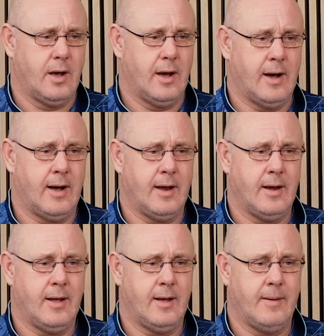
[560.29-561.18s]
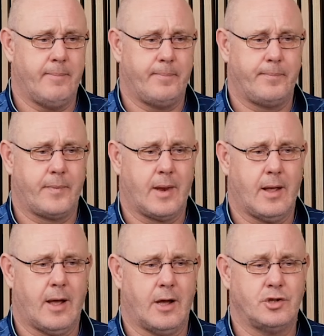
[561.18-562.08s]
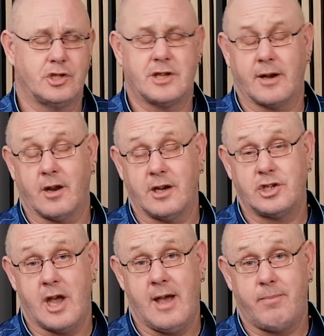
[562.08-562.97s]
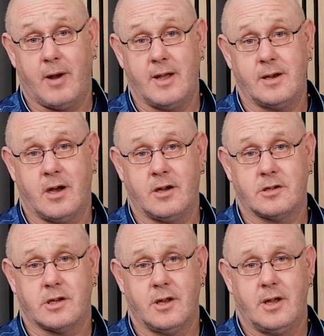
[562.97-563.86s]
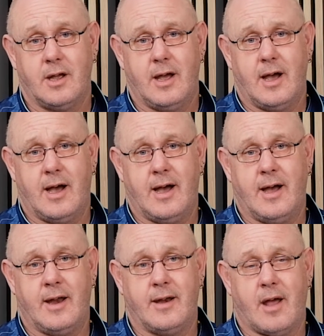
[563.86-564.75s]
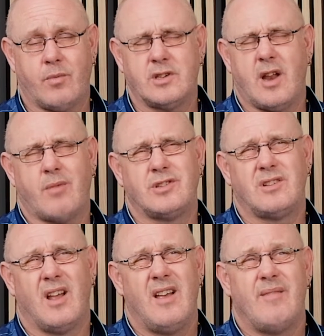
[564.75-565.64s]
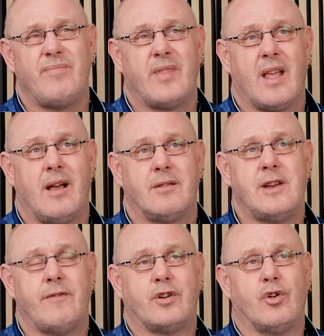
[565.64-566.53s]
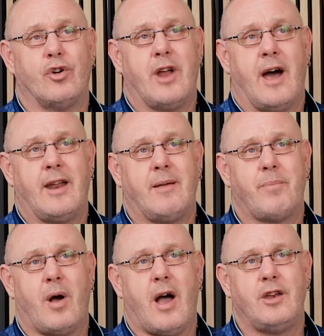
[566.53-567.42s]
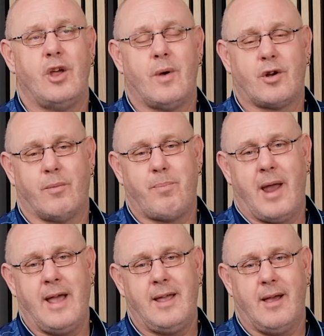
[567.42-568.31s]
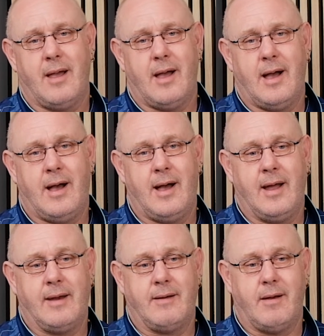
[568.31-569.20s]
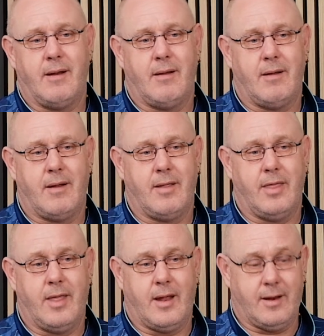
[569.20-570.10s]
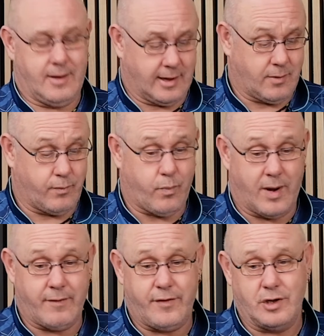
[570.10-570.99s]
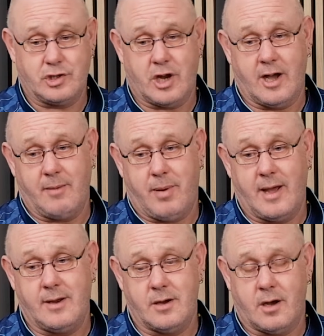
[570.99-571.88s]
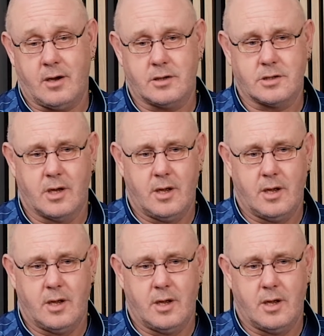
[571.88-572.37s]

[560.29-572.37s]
and I used to stand on the chair playing darts. I was never good at it, but I knew I could play. Like when I first started playing darts,